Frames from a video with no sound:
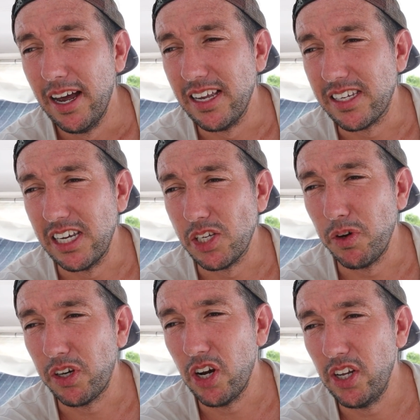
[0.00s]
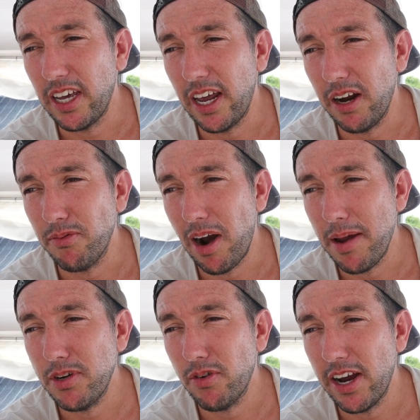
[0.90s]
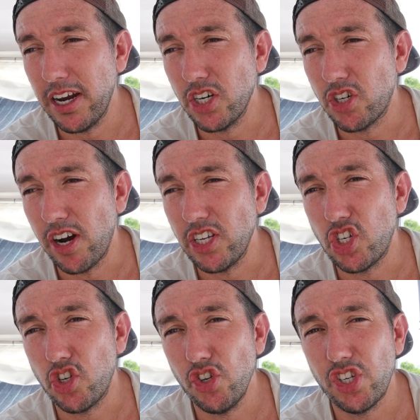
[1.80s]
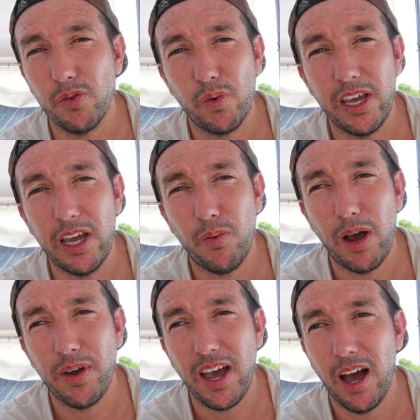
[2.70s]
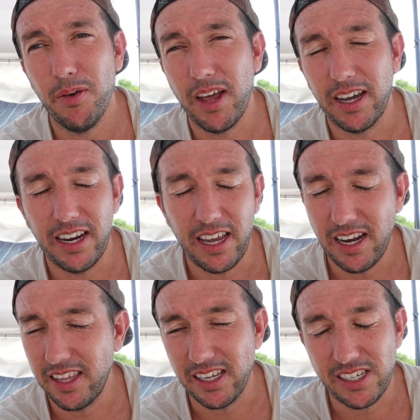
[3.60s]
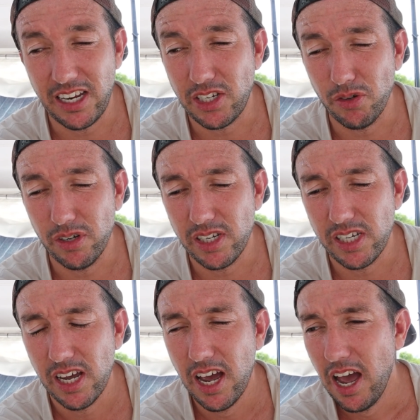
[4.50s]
and since we can only get Raymarine transducer here where we are without getting anything sent to us,